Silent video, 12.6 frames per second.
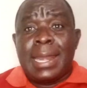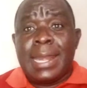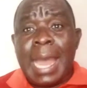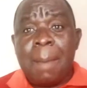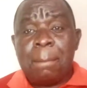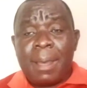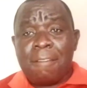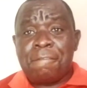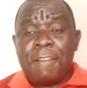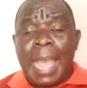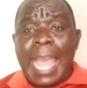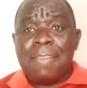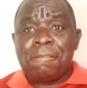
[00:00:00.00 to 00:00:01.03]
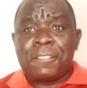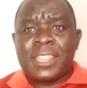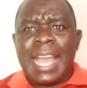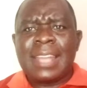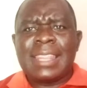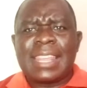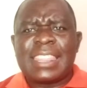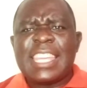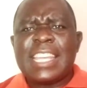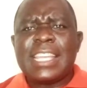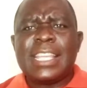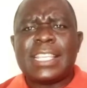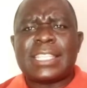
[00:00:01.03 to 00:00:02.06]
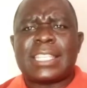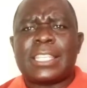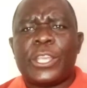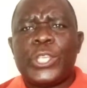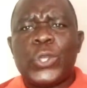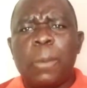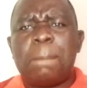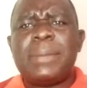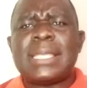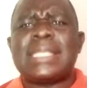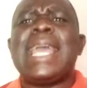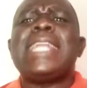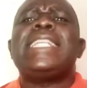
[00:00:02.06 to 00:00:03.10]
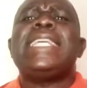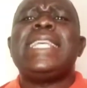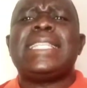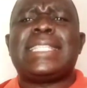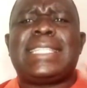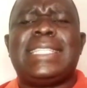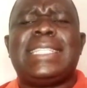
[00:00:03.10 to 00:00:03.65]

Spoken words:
Number five, the other thing is UBZ is